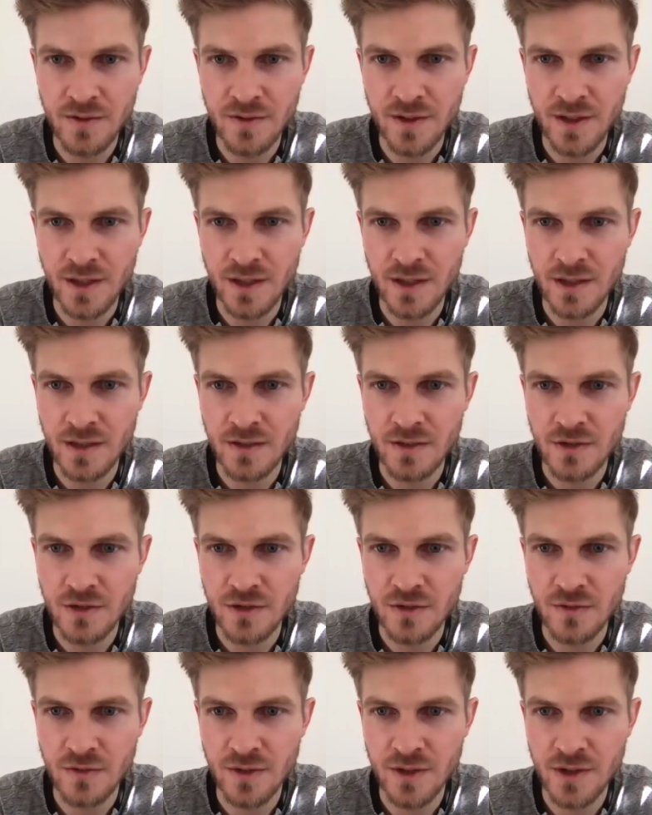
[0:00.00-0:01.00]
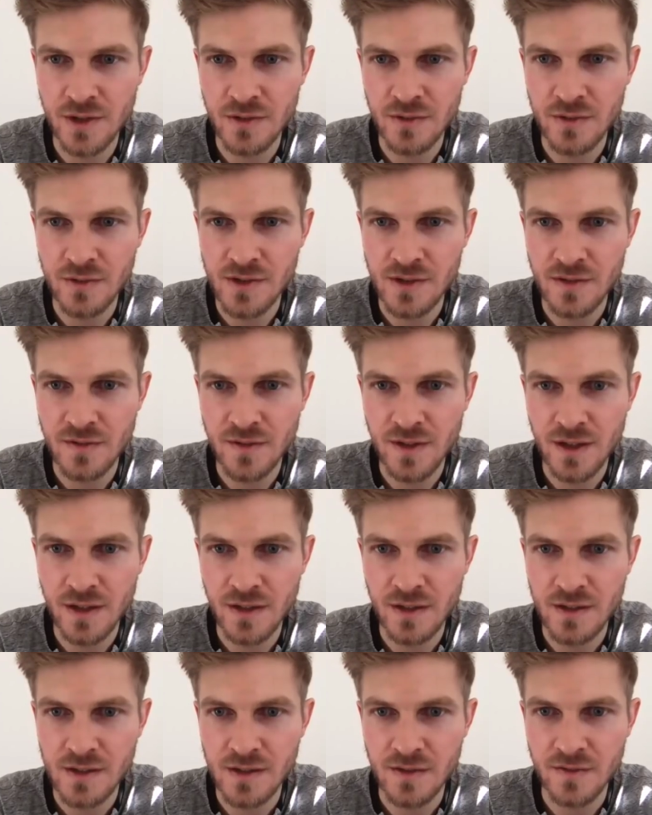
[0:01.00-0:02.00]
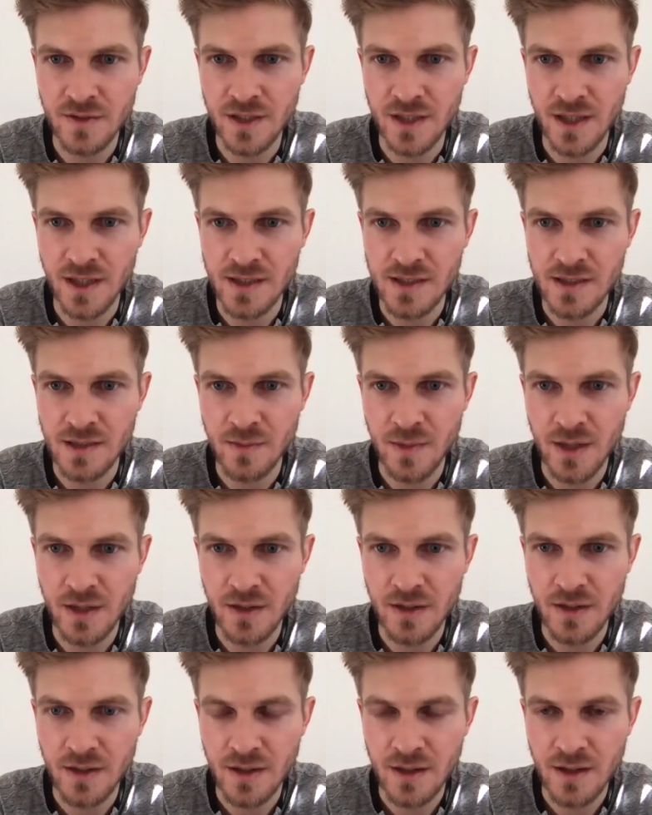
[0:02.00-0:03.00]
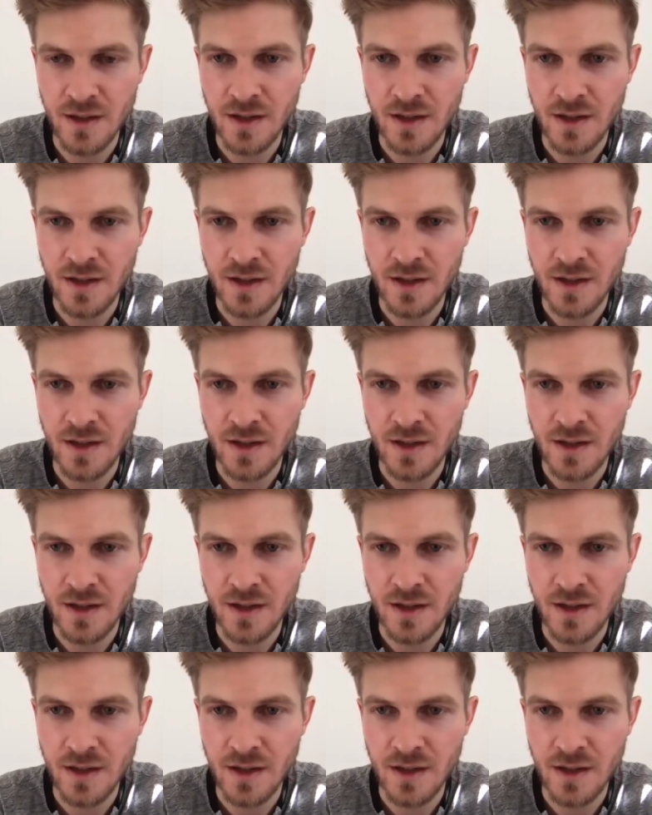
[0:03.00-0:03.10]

think it should reduce the variance of the estimator?